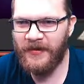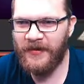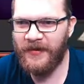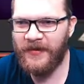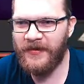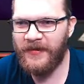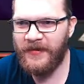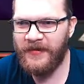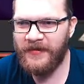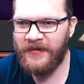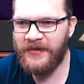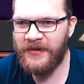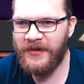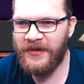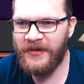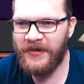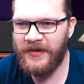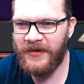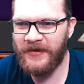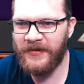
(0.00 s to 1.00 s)
Ock, New
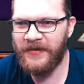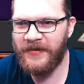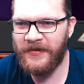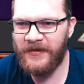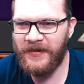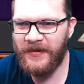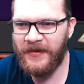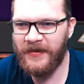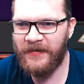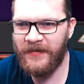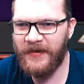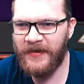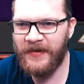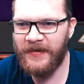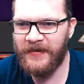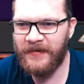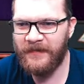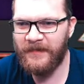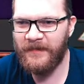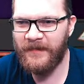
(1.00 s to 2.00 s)
She-Hulk, or Kitty
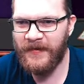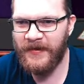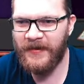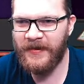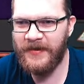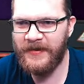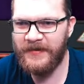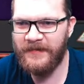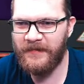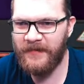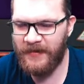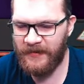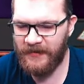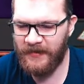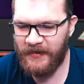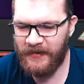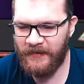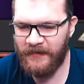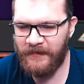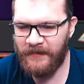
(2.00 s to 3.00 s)
Awaken. Kitties. Well,
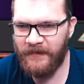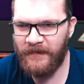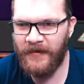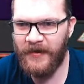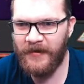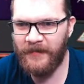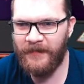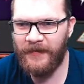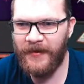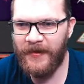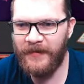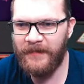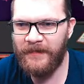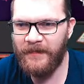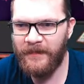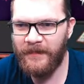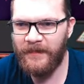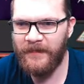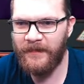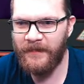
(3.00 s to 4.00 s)
there you go. Fair play.
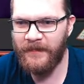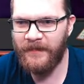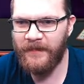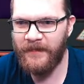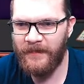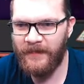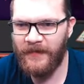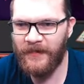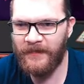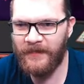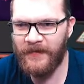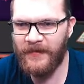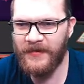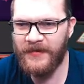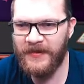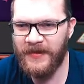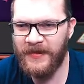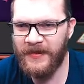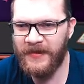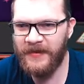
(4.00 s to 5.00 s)
Of
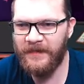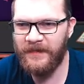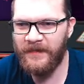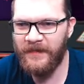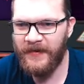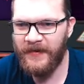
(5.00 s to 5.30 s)
course, Kitty.